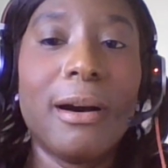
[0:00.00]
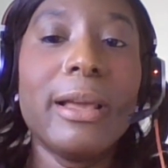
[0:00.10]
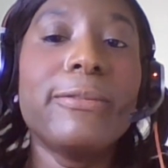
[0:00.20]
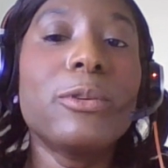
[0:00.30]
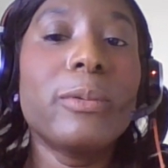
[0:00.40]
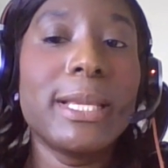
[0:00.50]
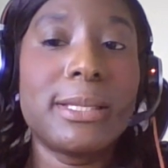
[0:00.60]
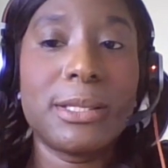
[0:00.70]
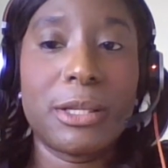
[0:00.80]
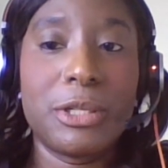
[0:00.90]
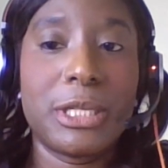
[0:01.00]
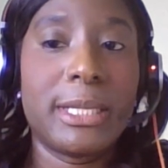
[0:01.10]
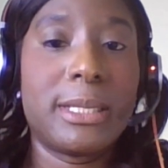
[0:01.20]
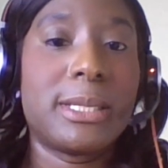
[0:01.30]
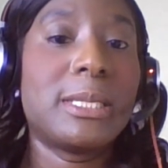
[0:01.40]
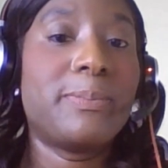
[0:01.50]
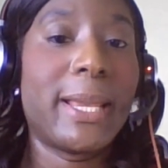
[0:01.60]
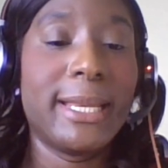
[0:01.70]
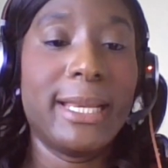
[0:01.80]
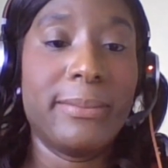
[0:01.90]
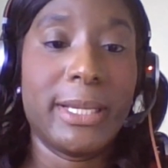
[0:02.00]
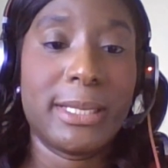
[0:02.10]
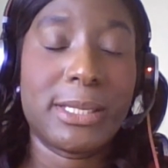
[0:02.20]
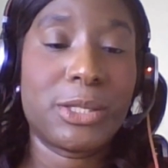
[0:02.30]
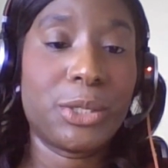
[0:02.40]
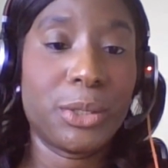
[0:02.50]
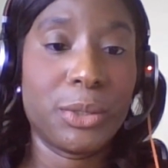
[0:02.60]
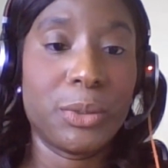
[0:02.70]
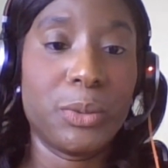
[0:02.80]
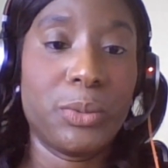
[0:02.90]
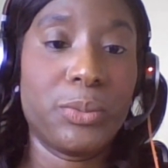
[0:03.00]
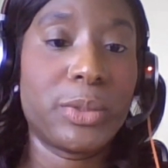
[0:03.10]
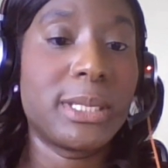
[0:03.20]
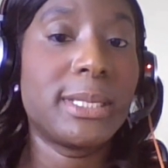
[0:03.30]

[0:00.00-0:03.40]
I've always associated the spend limits to